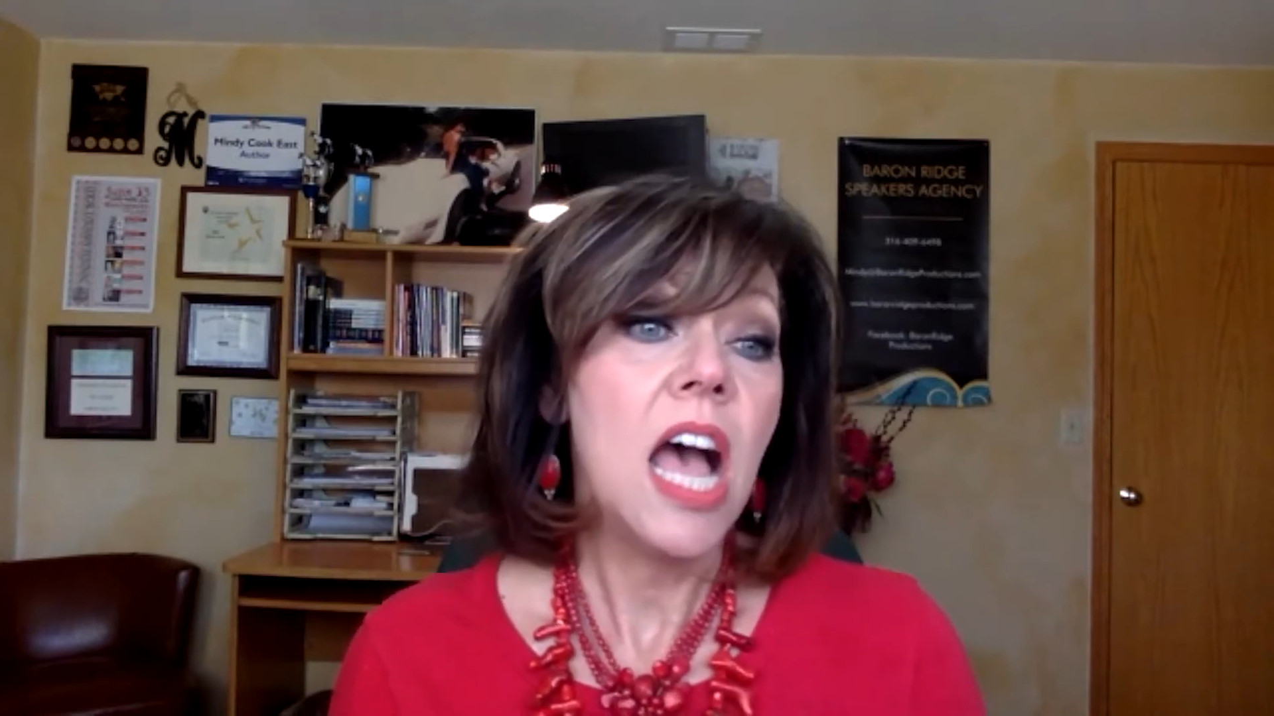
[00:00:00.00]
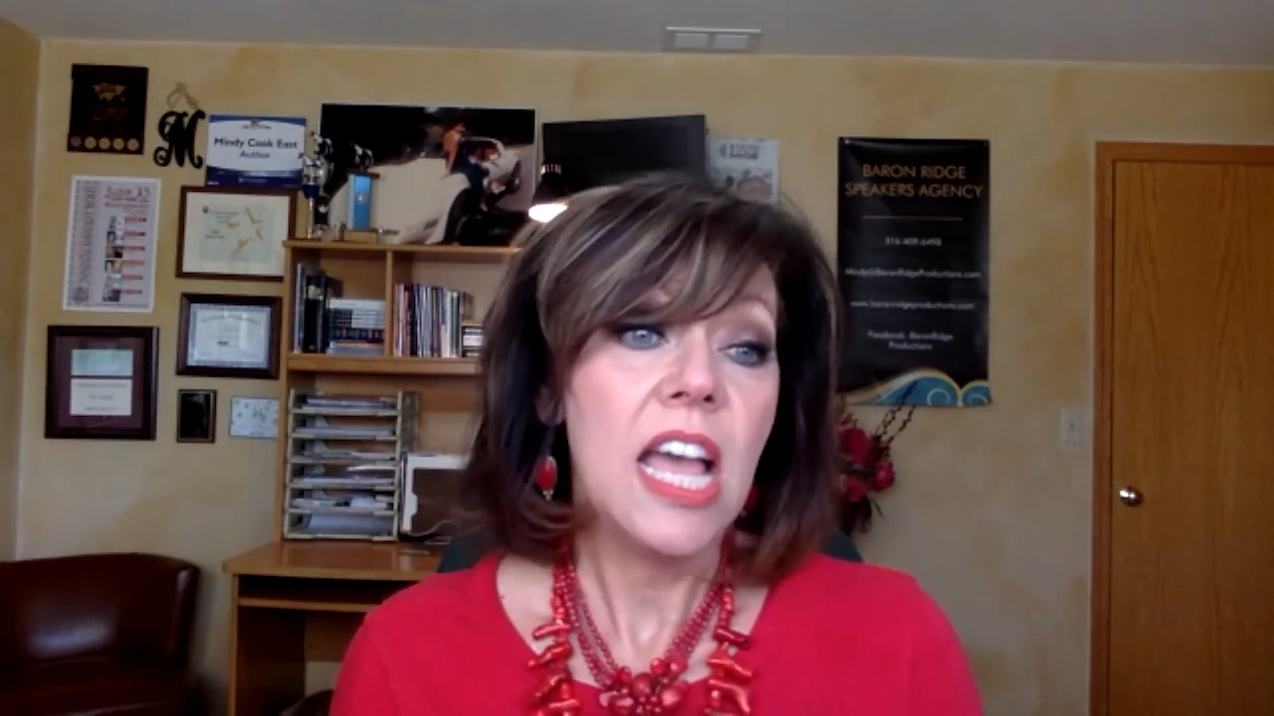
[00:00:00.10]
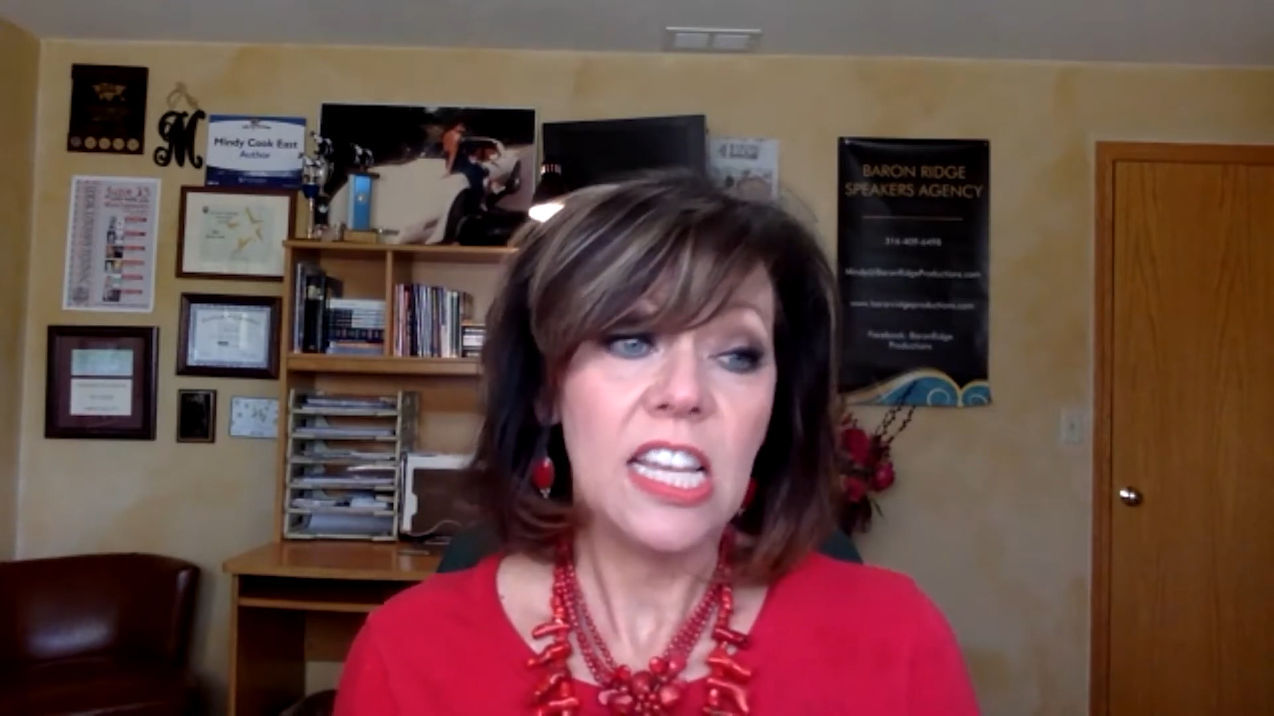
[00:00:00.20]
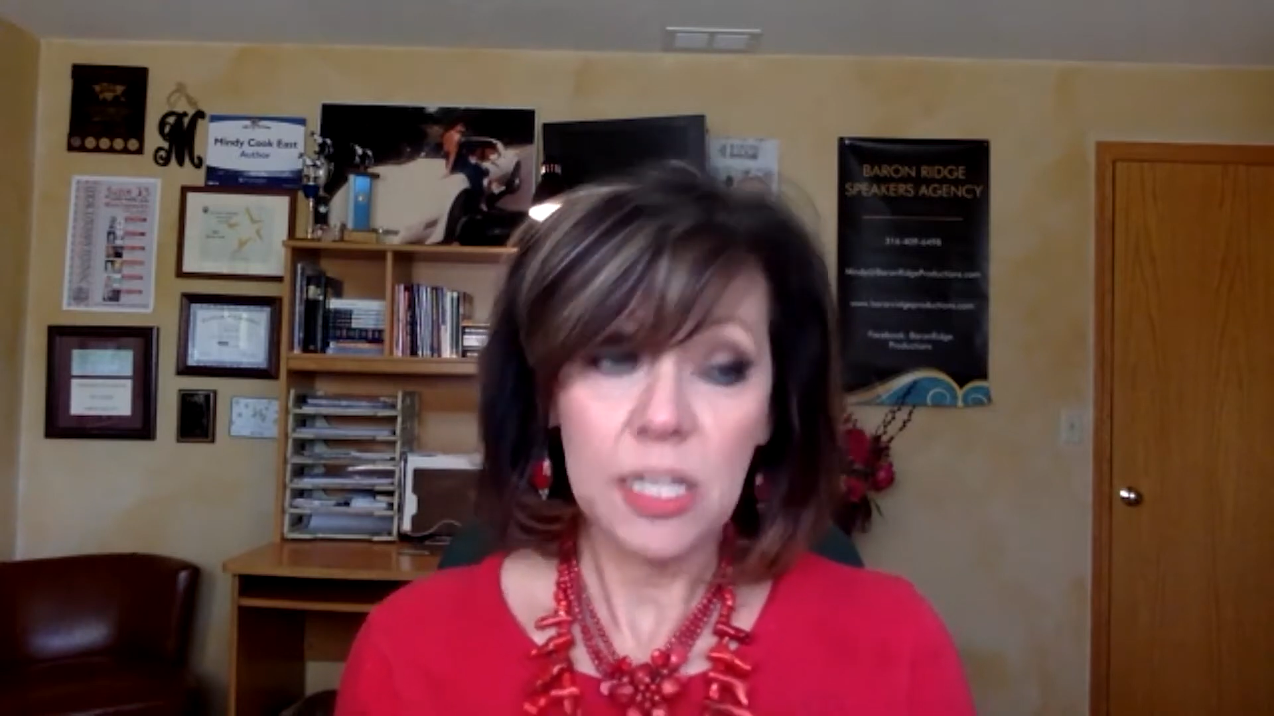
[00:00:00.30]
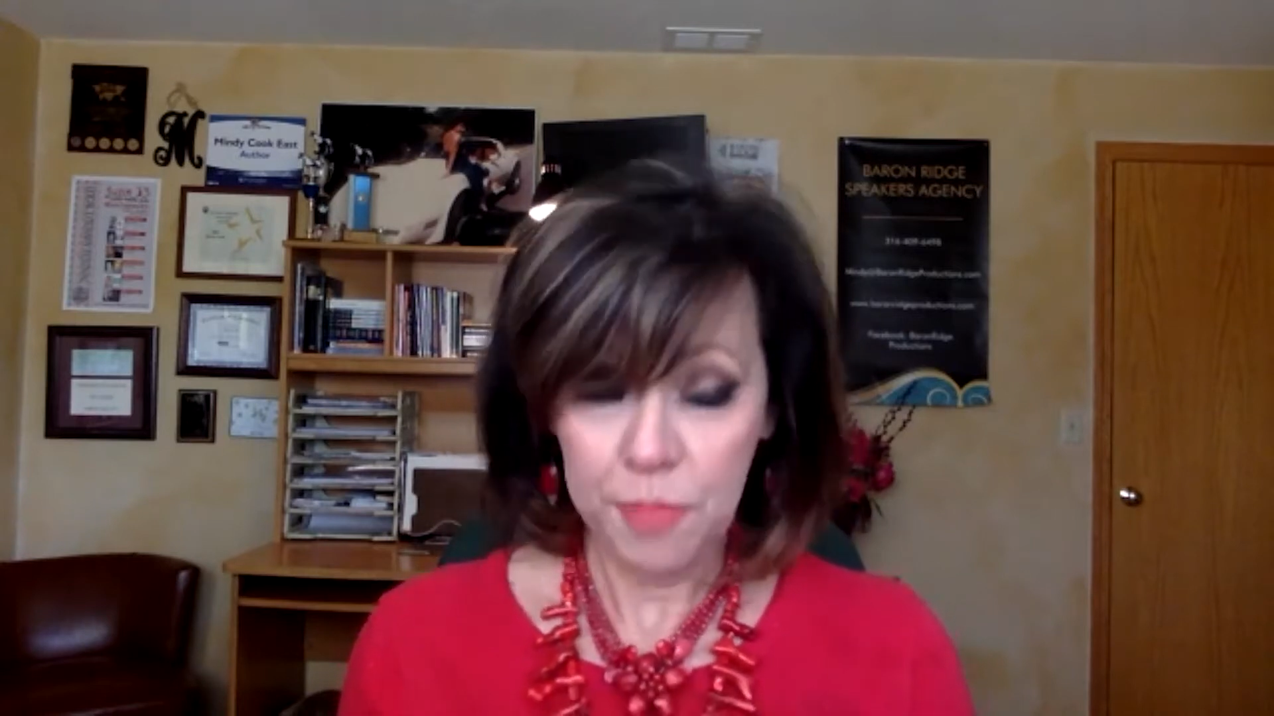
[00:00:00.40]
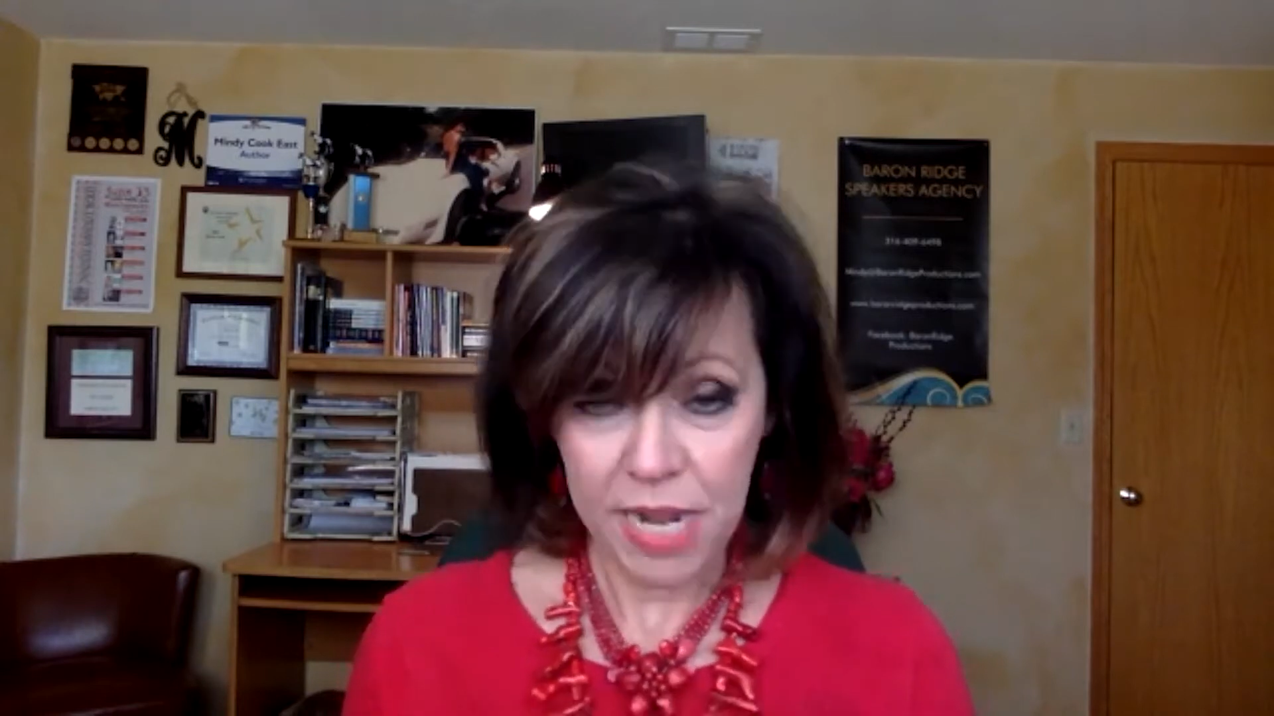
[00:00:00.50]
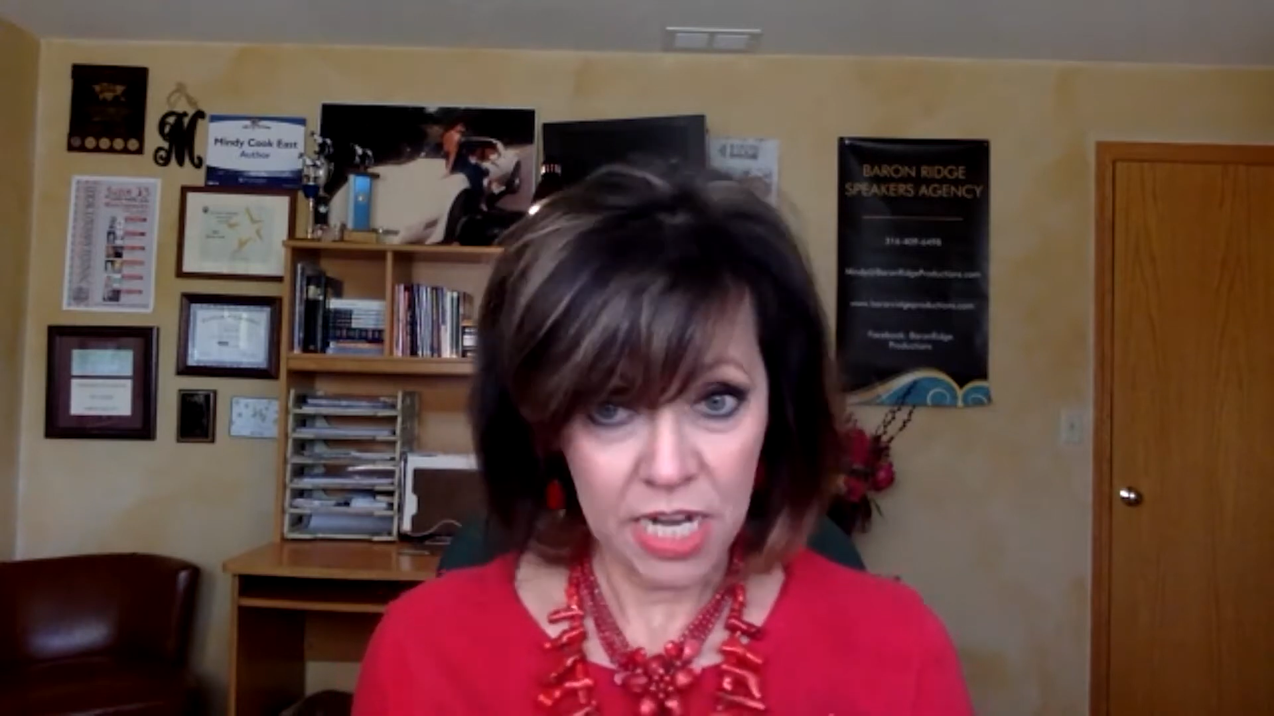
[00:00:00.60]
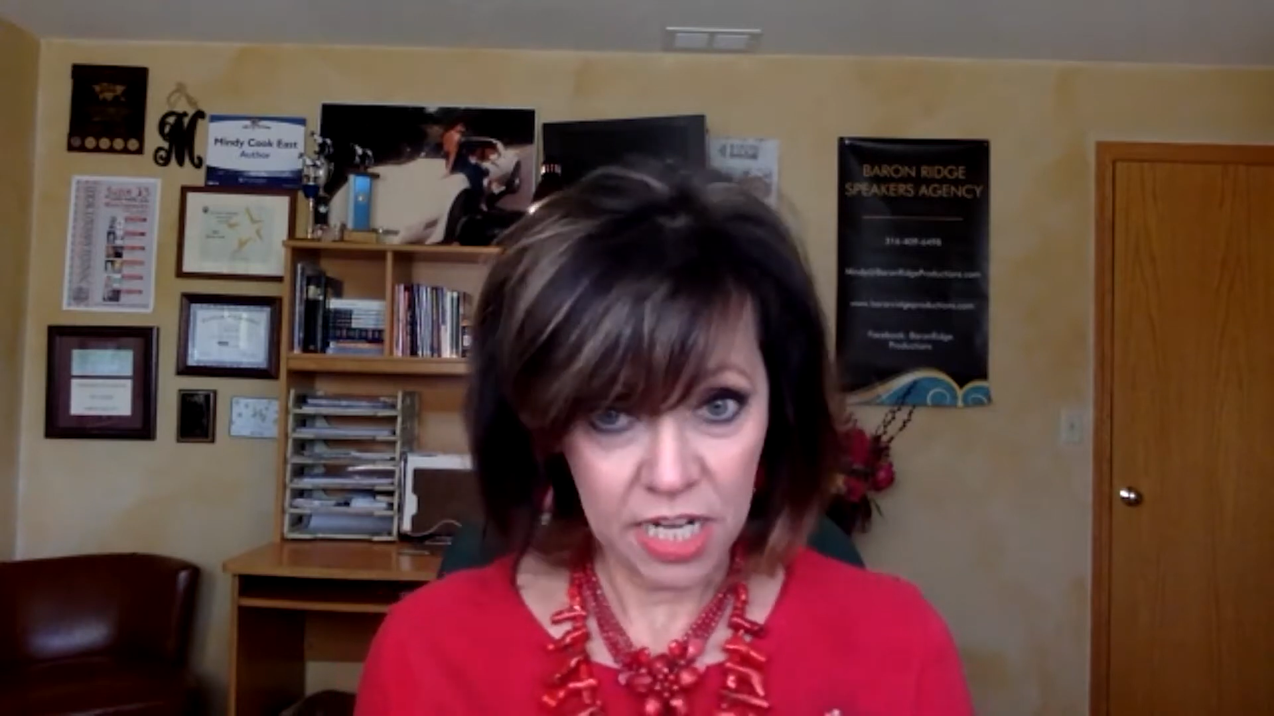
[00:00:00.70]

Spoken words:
Hispanic